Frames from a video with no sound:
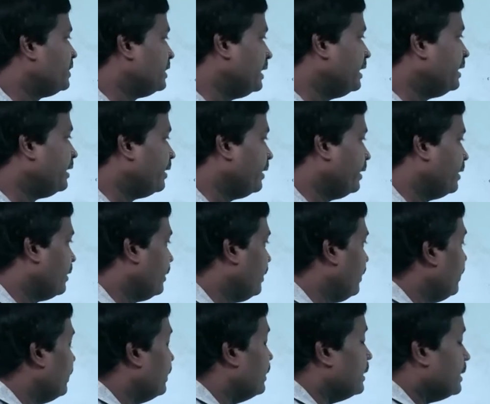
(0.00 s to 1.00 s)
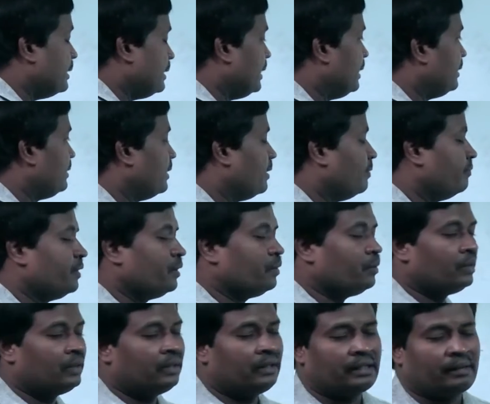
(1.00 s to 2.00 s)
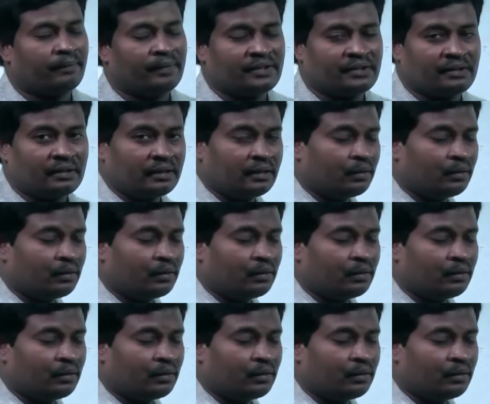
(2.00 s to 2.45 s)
cylindrical. Cells of the collenchyma is called